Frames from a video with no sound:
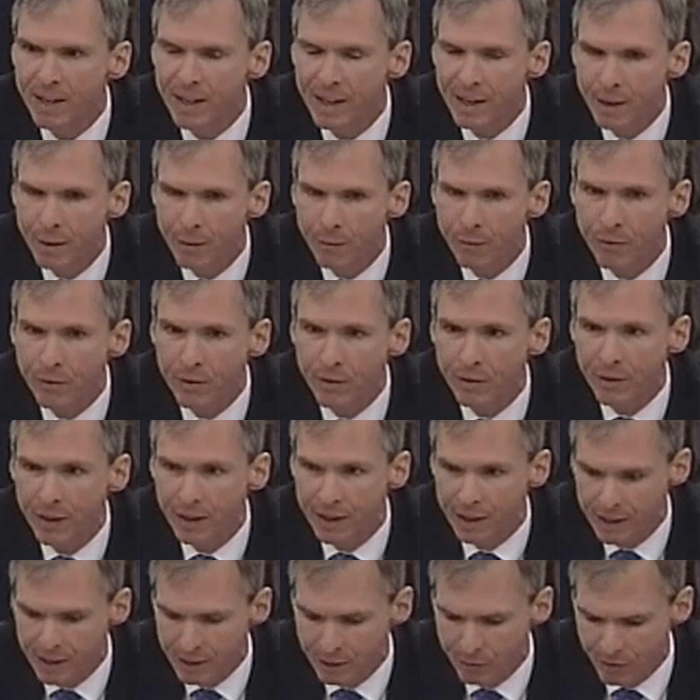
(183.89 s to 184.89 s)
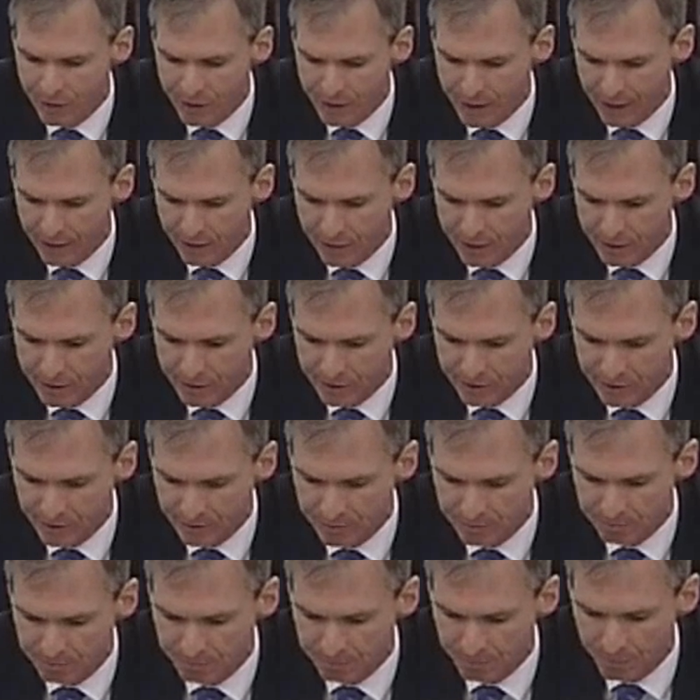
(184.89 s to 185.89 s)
if they can even get these.